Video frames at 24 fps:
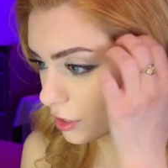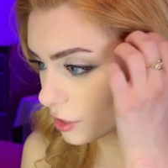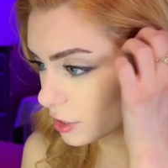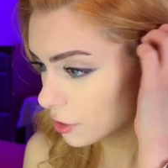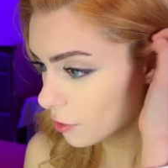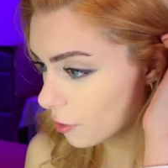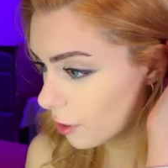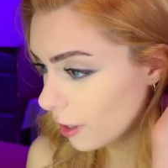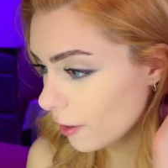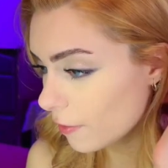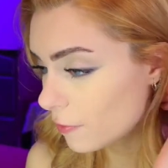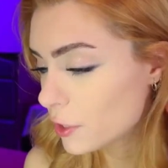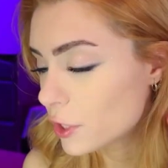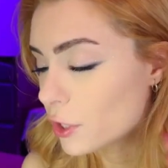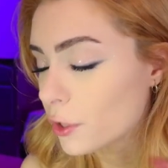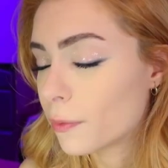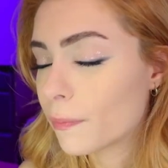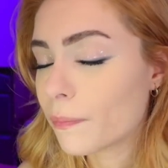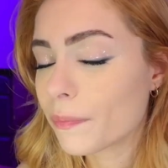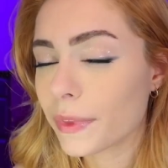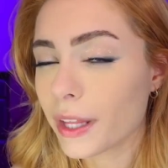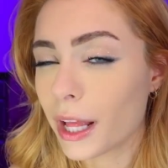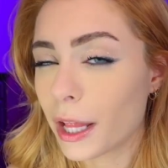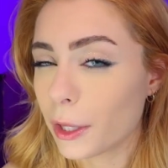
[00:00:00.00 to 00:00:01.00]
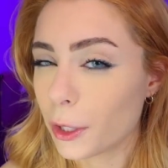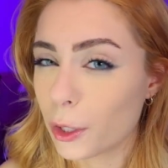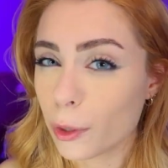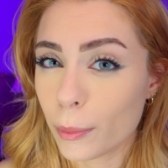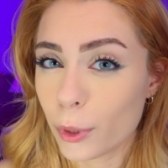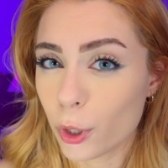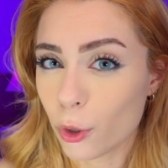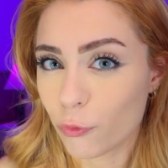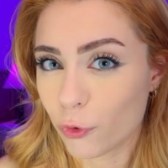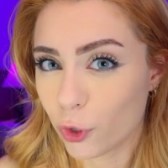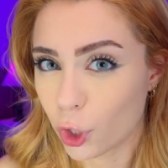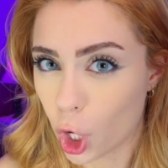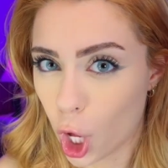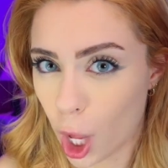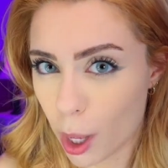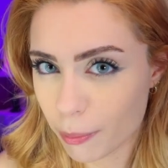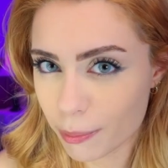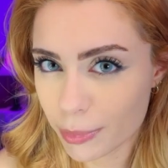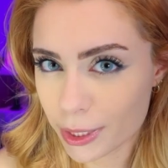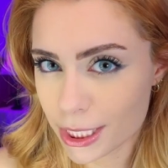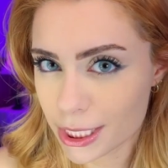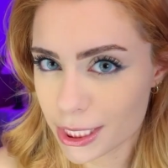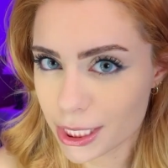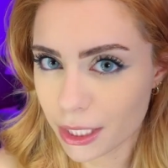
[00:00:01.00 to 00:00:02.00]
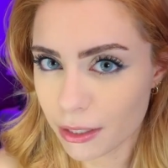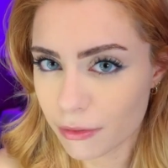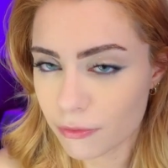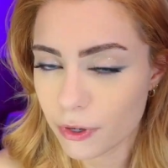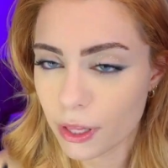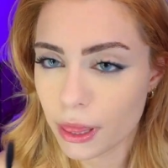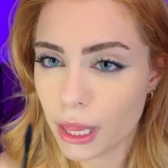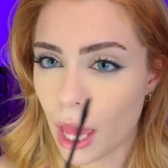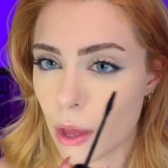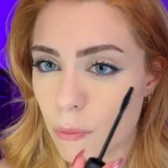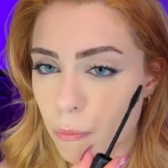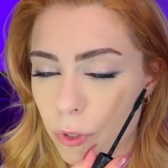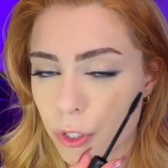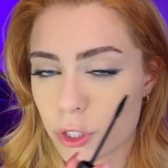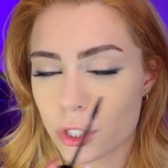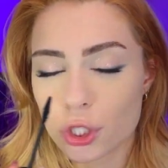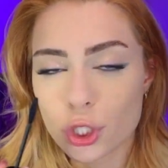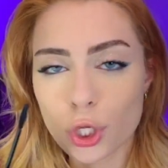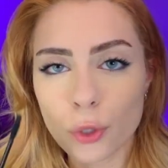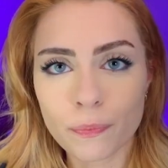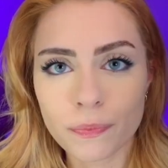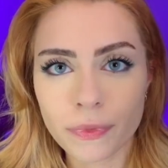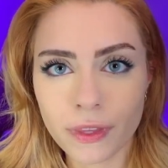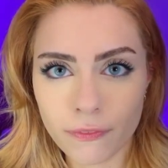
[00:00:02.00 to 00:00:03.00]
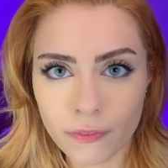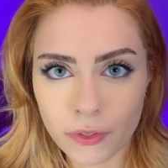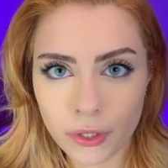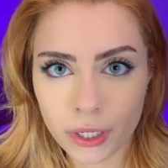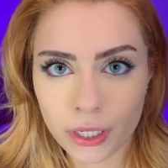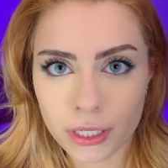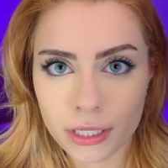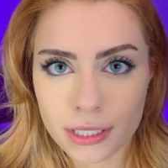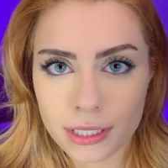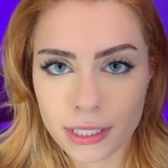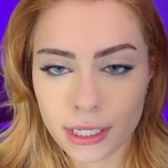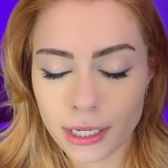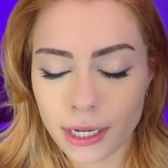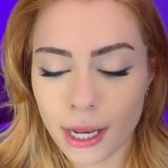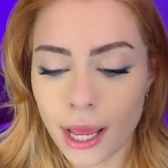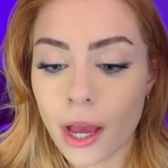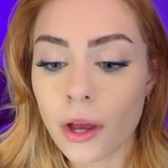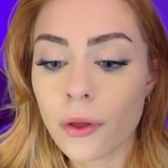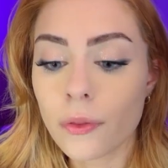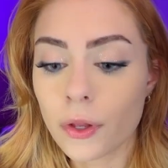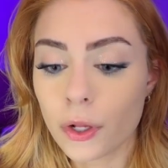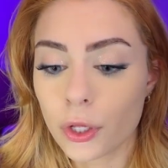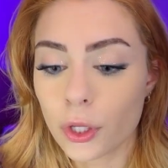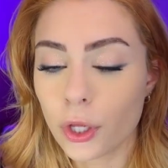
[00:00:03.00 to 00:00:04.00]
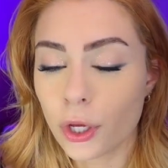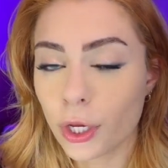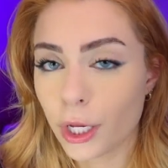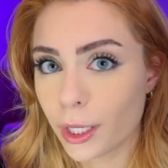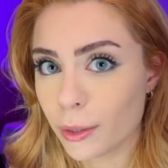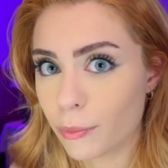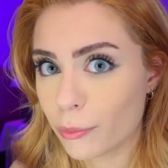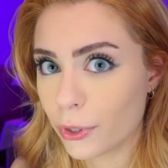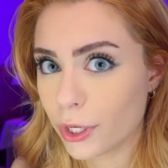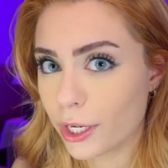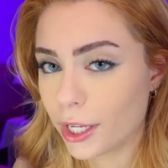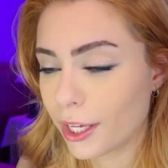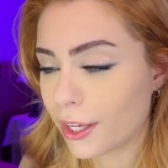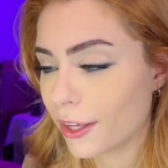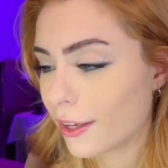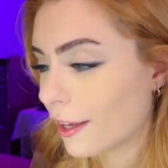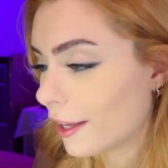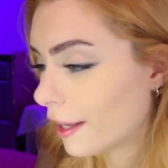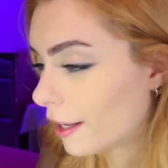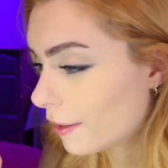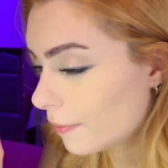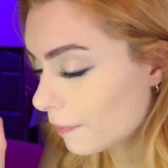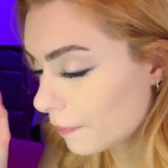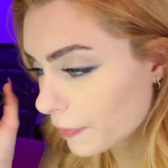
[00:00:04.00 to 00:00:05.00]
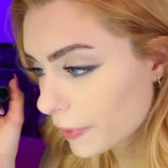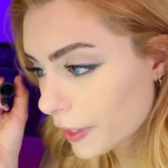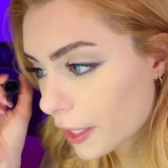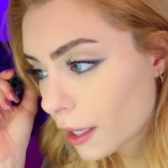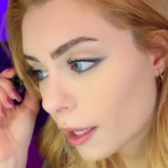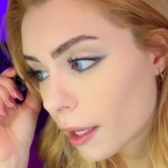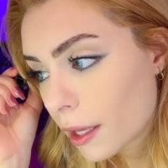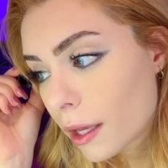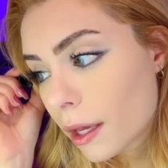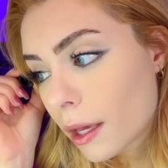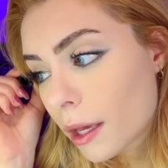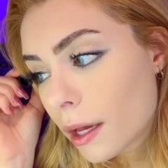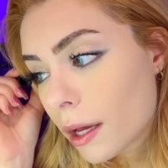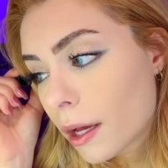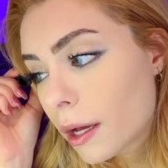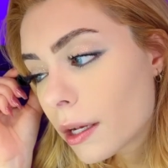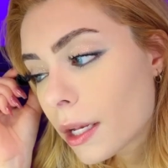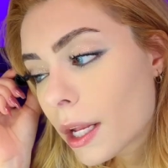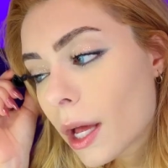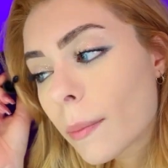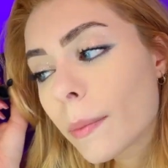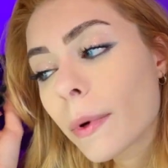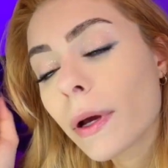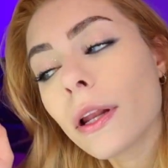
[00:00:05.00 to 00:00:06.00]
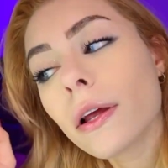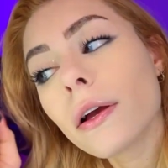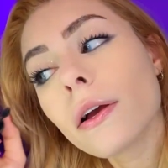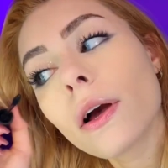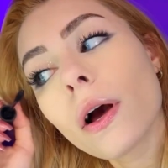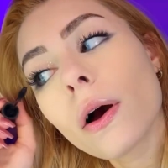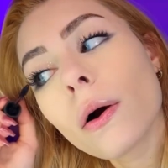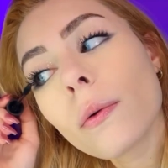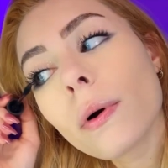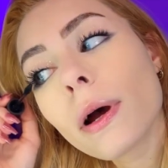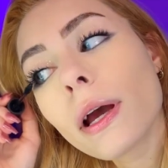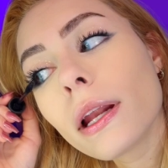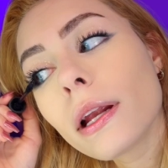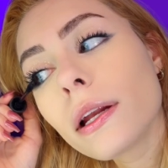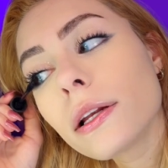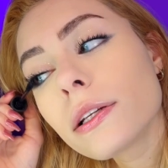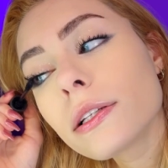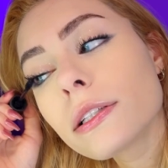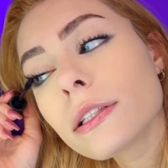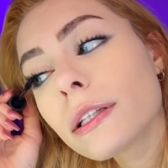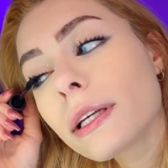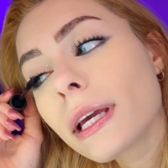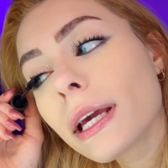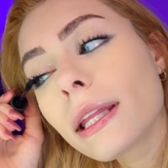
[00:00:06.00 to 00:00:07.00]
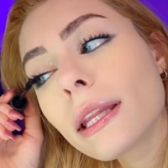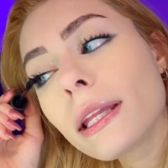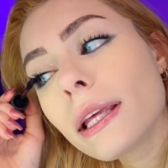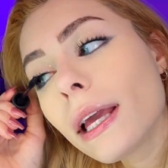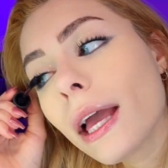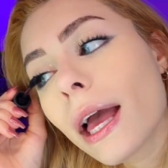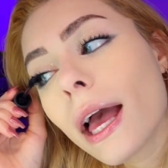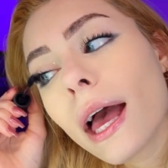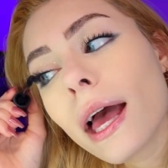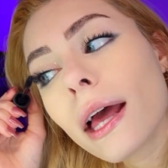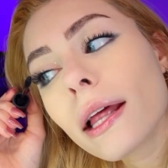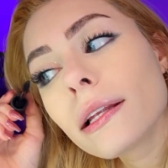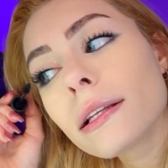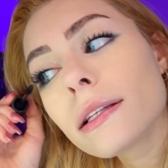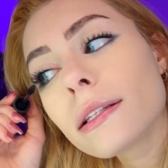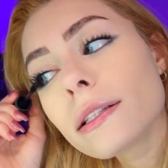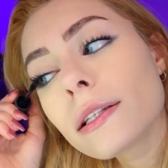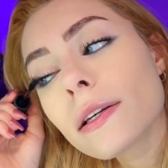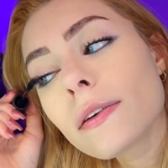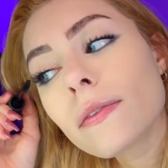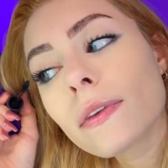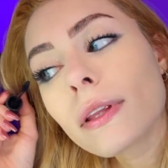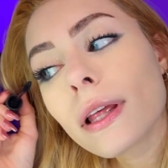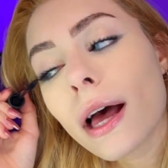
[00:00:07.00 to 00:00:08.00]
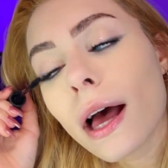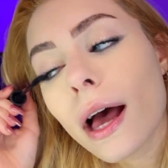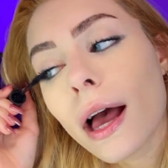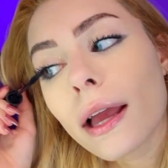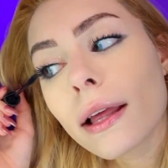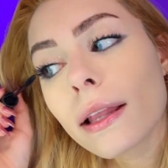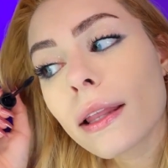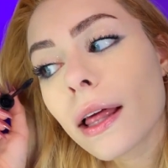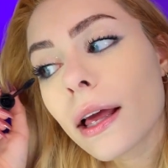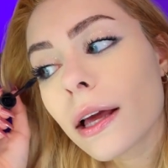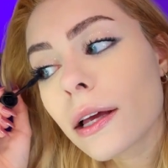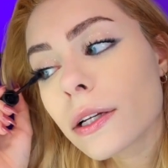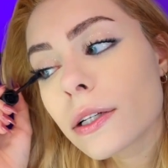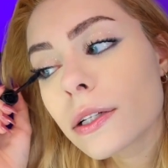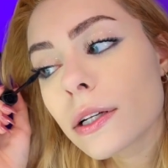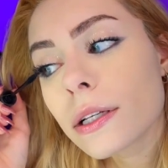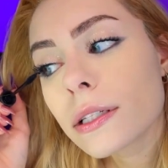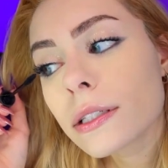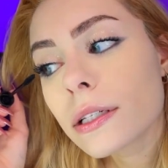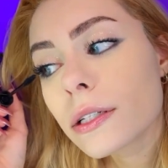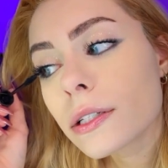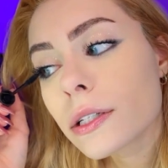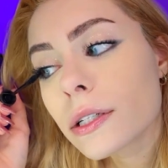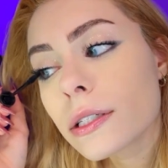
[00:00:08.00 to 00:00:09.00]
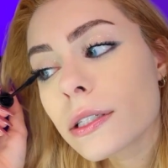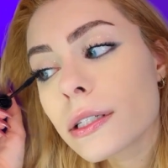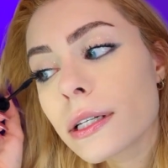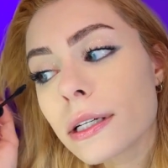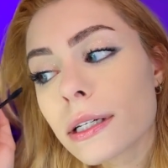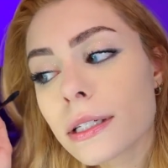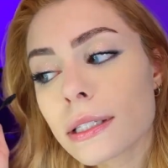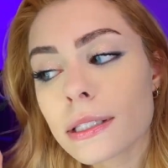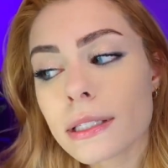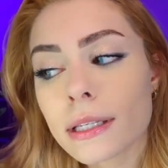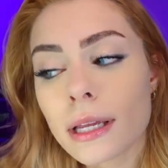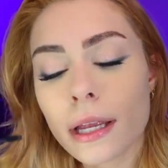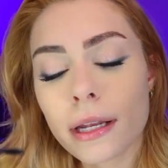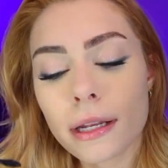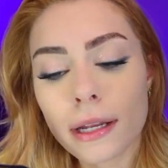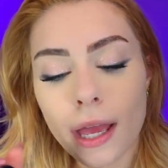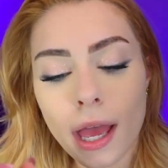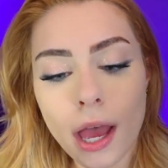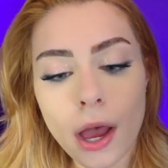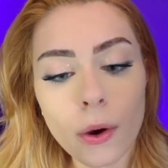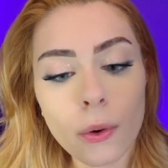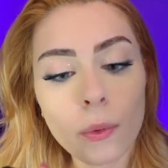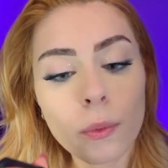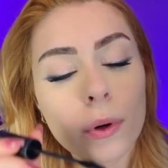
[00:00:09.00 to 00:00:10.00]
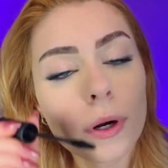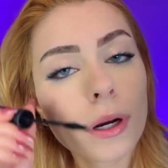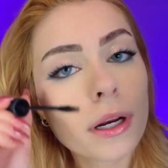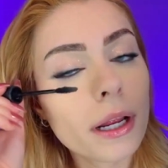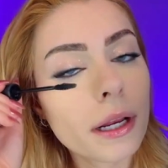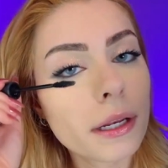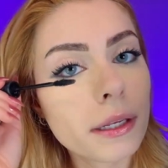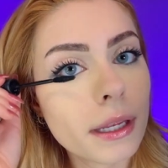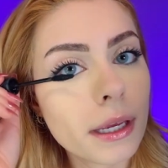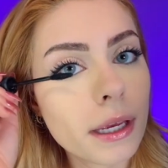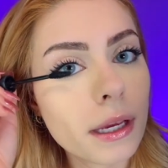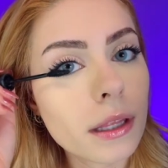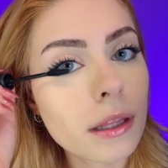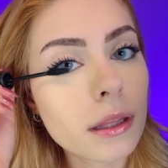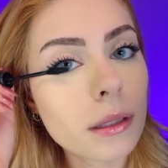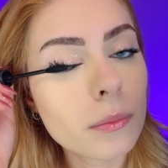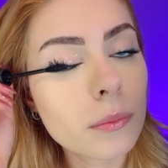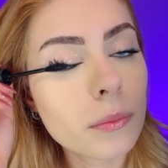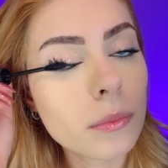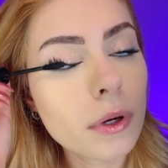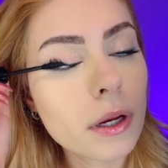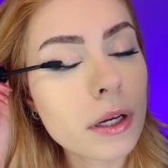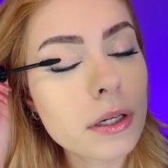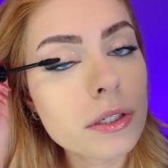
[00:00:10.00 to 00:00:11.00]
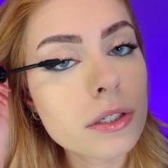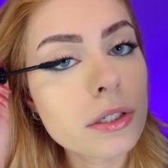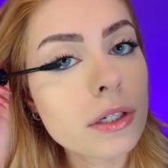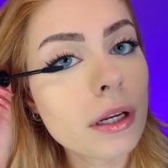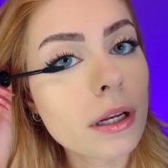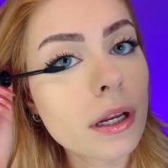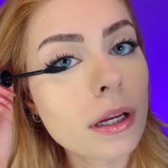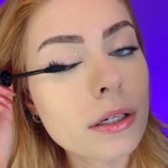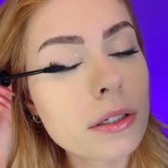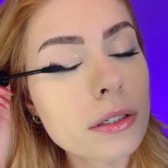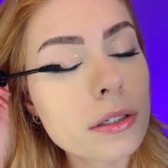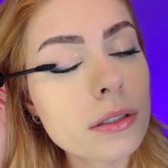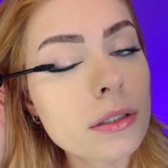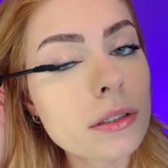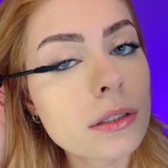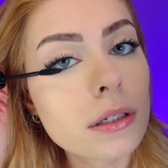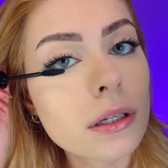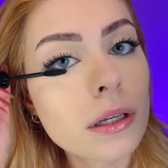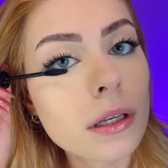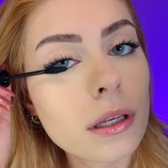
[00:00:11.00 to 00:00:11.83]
so I have to a little bit overcompensate for that one. So you can see now they're looking pretty good. Now I'm gonna go in and just get the ends of the eyelashes and just extend outward. I take the brush and I just